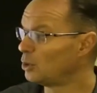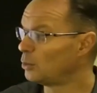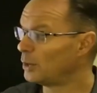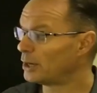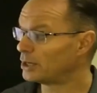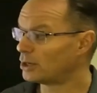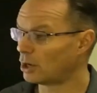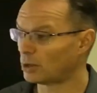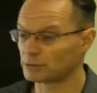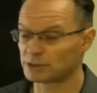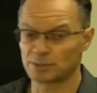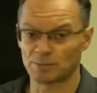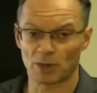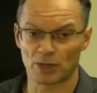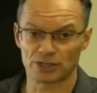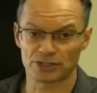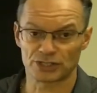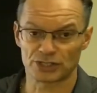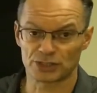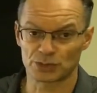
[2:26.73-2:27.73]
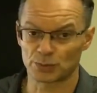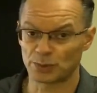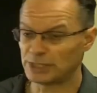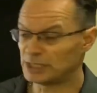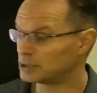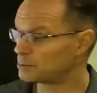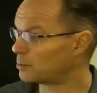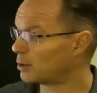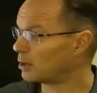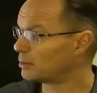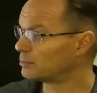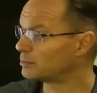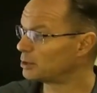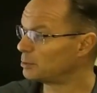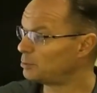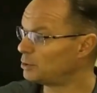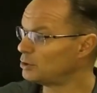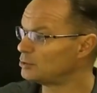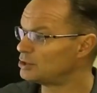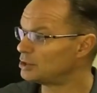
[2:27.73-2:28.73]
we can optimize the sweet spot.
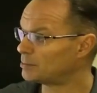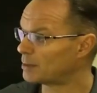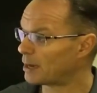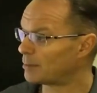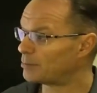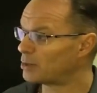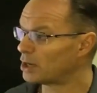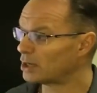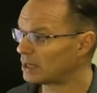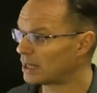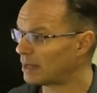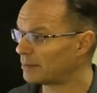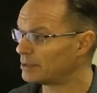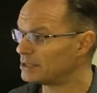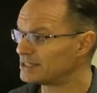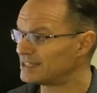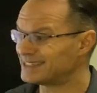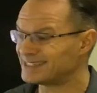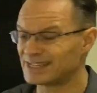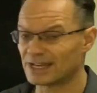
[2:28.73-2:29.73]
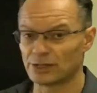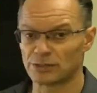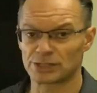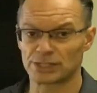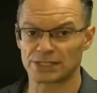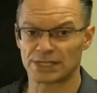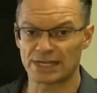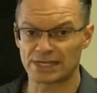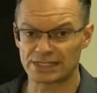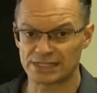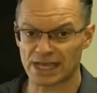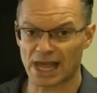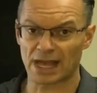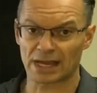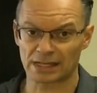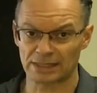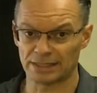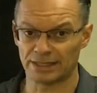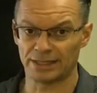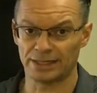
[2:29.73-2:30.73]
The beauty about PuttLab is it tells us
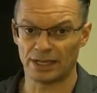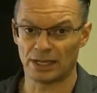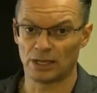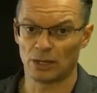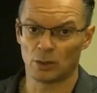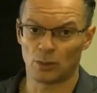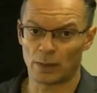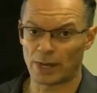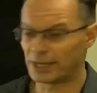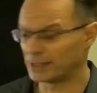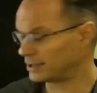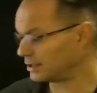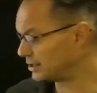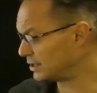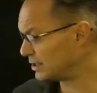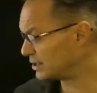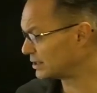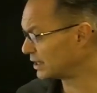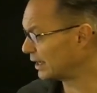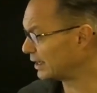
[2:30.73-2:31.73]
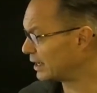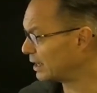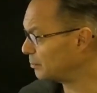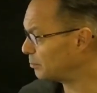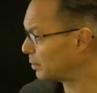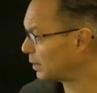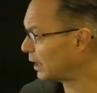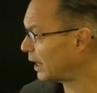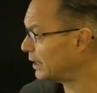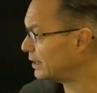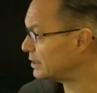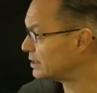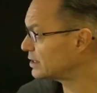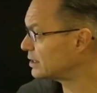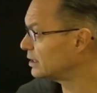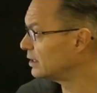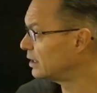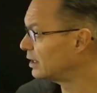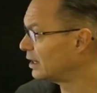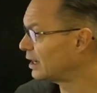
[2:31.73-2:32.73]
exactly where this is taking place.
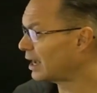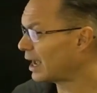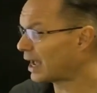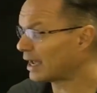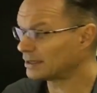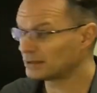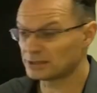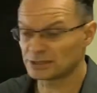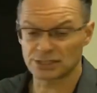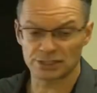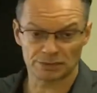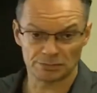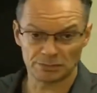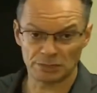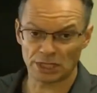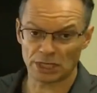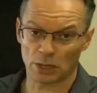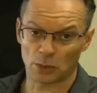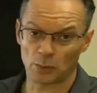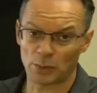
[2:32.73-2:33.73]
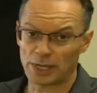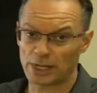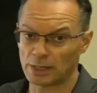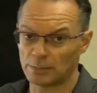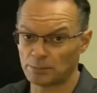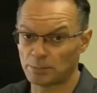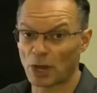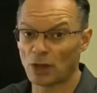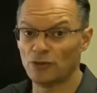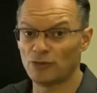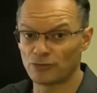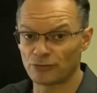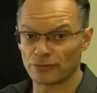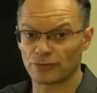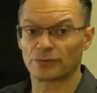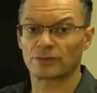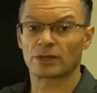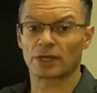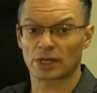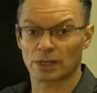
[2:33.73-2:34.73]
And you know, we can both,
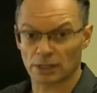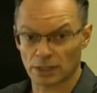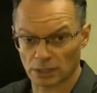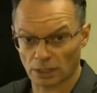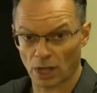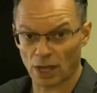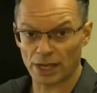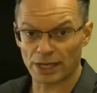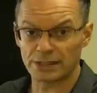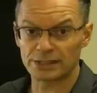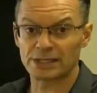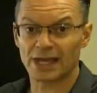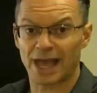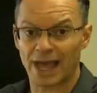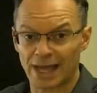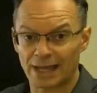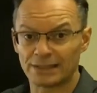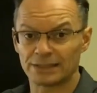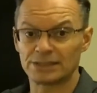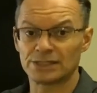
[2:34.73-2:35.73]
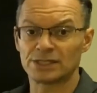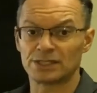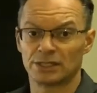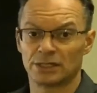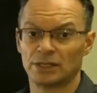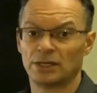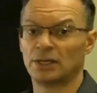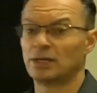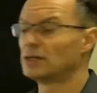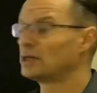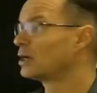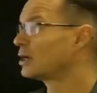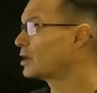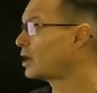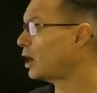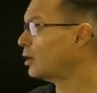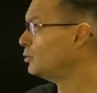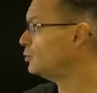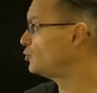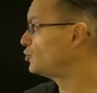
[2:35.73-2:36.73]
client and
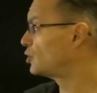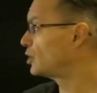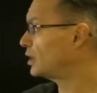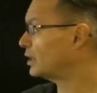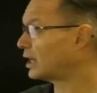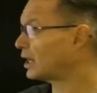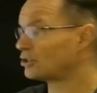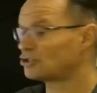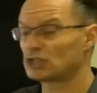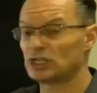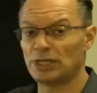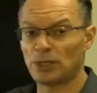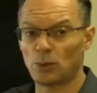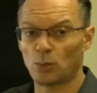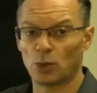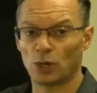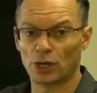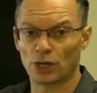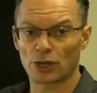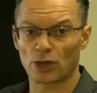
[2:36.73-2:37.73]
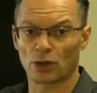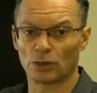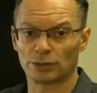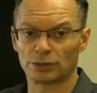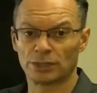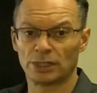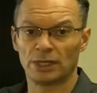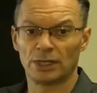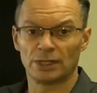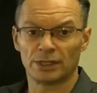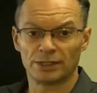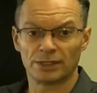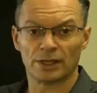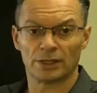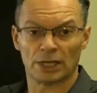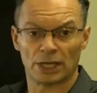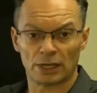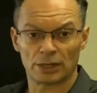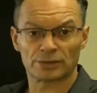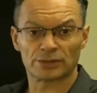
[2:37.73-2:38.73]
coach, can actually work on
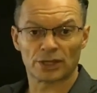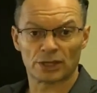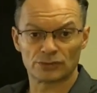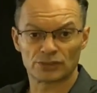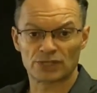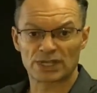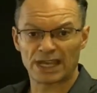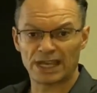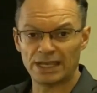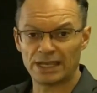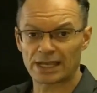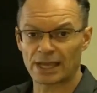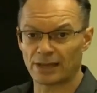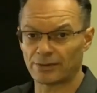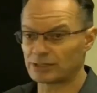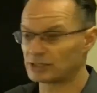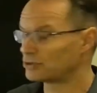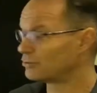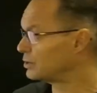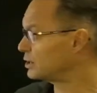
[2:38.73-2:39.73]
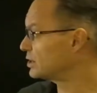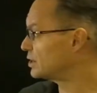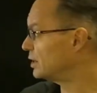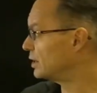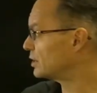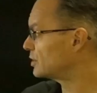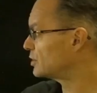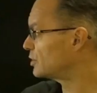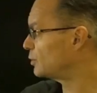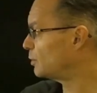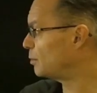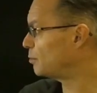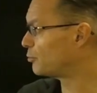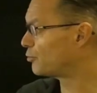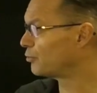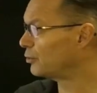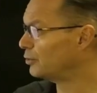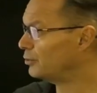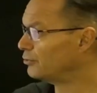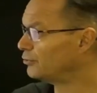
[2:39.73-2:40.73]
those key characteristics to
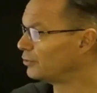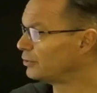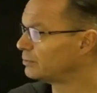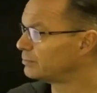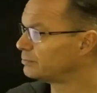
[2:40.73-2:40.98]
improve.